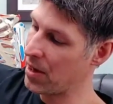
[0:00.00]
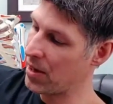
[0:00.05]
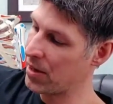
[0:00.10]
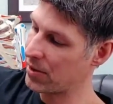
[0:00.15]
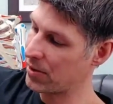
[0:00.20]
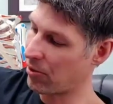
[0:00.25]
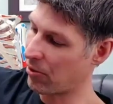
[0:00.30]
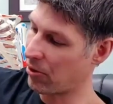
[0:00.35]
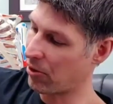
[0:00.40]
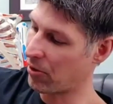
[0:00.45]

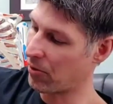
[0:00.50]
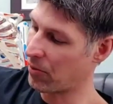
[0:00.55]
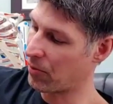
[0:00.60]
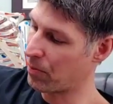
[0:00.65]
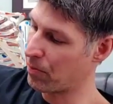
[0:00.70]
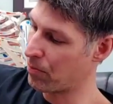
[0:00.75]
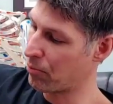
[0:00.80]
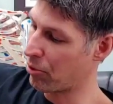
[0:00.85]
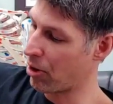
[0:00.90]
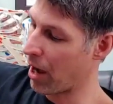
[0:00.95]
So there
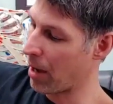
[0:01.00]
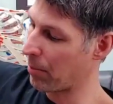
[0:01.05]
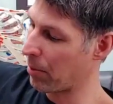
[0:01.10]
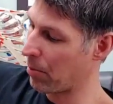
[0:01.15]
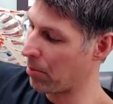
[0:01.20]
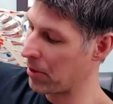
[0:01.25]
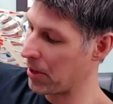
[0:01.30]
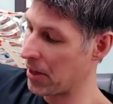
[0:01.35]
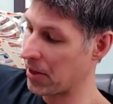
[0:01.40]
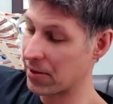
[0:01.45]

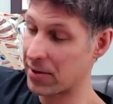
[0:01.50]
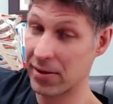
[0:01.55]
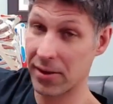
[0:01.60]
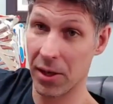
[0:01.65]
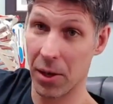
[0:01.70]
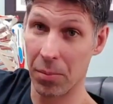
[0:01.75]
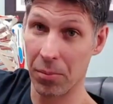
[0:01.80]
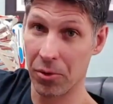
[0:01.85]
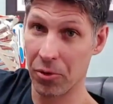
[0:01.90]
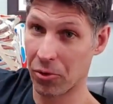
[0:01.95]
probably is
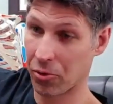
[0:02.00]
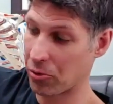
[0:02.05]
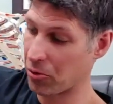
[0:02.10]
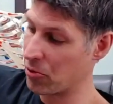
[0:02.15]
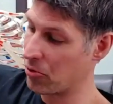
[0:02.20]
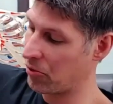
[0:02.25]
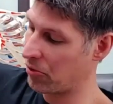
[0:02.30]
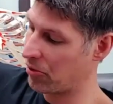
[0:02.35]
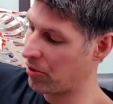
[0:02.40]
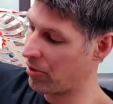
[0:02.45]
some
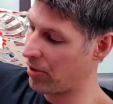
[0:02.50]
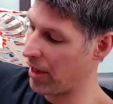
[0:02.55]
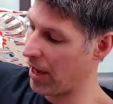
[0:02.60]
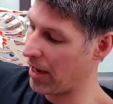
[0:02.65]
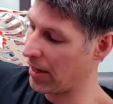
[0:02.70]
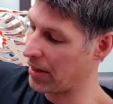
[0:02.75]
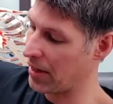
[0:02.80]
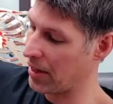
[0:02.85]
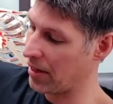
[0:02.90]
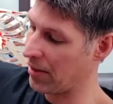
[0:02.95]
truth to the
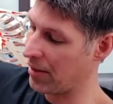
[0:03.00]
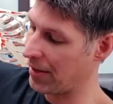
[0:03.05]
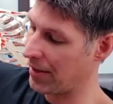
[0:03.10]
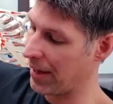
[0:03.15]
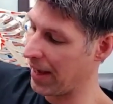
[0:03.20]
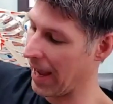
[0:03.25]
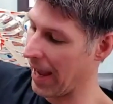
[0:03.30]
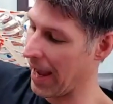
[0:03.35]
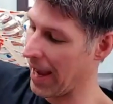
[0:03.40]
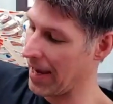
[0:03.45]
idea that
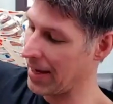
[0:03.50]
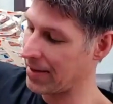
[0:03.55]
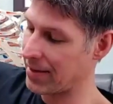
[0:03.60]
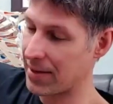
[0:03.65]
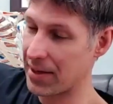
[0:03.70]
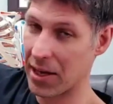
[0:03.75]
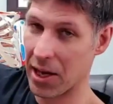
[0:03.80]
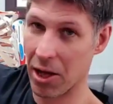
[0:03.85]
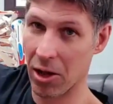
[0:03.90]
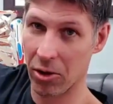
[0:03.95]
the
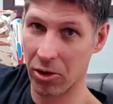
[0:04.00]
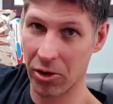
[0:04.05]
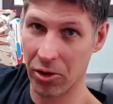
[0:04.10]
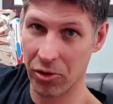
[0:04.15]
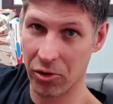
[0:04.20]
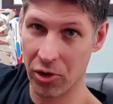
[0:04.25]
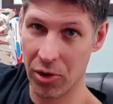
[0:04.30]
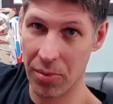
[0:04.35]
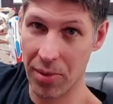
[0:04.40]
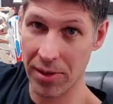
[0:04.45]
ACL
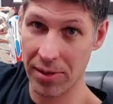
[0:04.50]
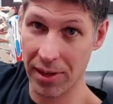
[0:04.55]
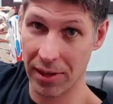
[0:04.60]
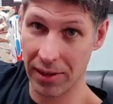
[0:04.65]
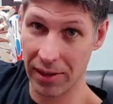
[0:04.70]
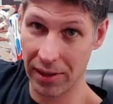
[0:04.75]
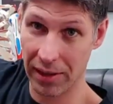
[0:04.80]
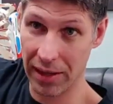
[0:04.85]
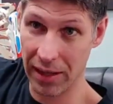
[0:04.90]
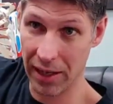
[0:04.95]
contributes a
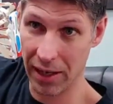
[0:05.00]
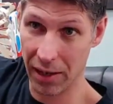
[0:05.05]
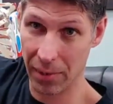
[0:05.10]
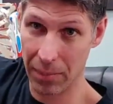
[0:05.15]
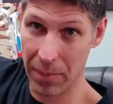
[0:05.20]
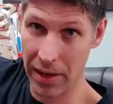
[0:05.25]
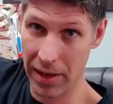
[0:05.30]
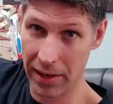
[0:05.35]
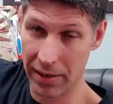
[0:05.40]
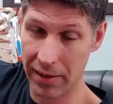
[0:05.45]
little
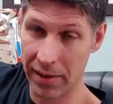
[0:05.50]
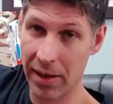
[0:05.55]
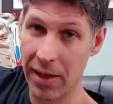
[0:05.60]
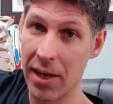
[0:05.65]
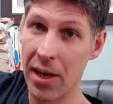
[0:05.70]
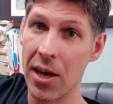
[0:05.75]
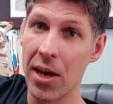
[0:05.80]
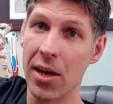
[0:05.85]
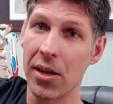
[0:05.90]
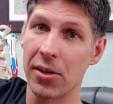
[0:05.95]
bit
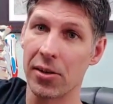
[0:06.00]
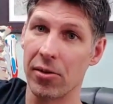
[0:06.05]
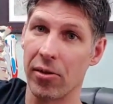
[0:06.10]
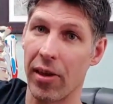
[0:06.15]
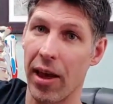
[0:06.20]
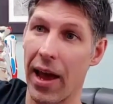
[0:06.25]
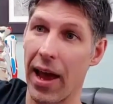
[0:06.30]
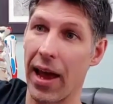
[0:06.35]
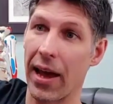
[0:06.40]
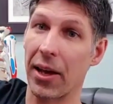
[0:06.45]
to
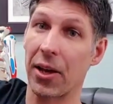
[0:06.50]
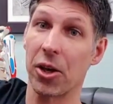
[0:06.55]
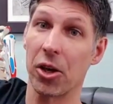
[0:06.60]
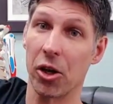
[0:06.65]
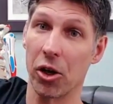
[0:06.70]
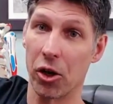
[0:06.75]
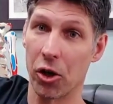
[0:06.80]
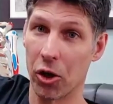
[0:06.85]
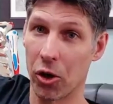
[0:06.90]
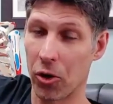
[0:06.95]
that
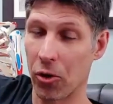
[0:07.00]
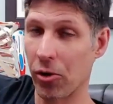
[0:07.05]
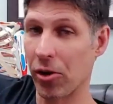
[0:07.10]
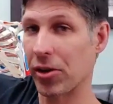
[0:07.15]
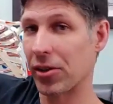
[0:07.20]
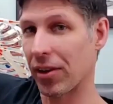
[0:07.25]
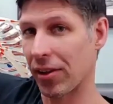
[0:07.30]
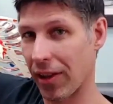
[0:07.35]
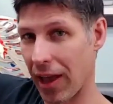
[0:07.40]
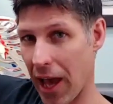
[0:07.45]

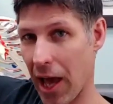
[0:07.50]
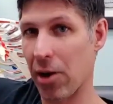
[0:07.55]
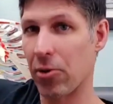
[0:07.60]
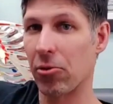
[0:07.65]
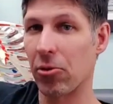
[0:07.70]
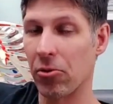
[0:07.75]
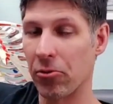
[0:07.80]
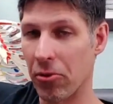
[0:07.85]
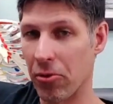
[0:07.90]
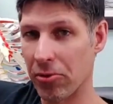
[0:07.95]
concurrent
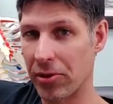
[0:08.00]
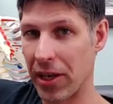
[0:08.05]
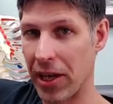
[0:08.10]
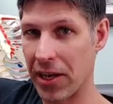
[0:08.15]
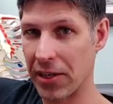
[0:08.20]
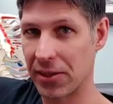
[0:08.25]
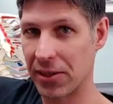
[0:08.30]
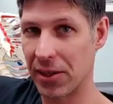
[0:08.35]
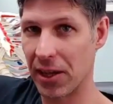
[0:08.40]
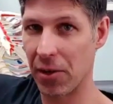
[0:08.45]
lateral
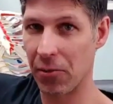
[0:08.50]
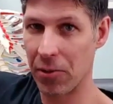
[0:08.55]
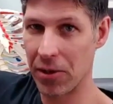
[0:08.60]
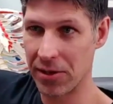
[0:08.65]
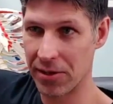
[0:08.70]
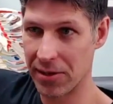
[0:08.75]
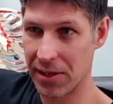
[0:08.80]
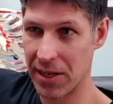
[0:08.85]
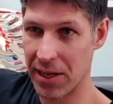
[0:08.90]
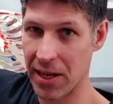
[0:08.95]
rotation that we
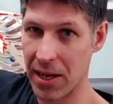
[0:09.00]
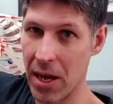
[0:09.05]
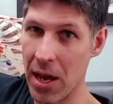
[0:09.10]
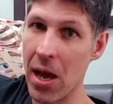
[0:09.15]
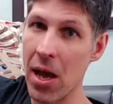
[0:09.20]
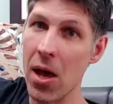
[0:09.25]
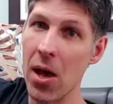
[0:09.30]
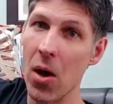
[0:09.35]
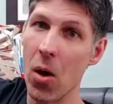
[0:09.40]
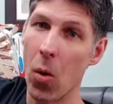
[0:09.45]
see
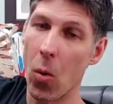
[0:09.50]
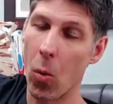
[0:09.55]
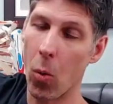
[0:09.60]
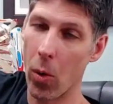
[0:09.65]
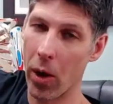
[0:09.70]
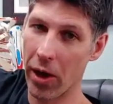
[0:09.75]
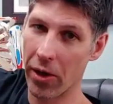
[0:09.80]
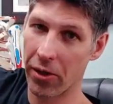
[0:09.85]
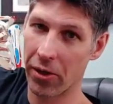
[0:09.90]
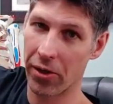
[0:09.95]

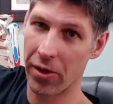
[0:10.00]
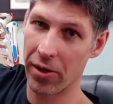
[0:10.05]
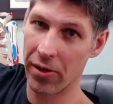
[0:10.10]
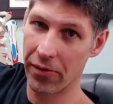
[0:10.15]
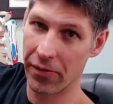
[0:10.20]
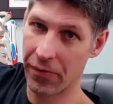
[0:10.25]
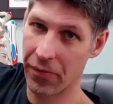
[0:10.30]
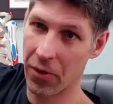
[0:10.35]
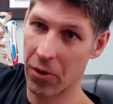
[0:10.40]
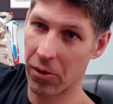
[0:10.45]
with
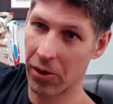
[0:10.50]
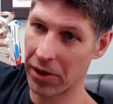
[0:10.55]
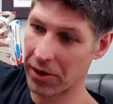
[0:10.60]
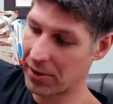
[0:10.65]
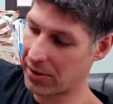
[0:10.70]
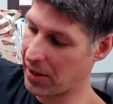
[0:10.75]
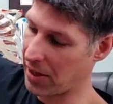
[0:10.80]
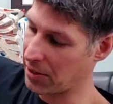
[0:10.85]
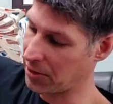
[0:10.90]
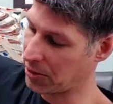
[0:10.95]
full
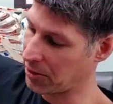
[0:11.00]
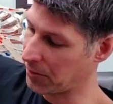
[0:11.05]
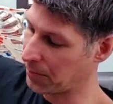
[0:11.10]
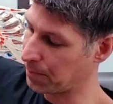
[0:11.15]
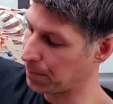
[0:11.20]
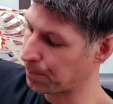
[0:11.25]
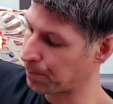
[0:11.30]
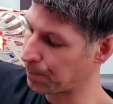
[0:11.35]
extension.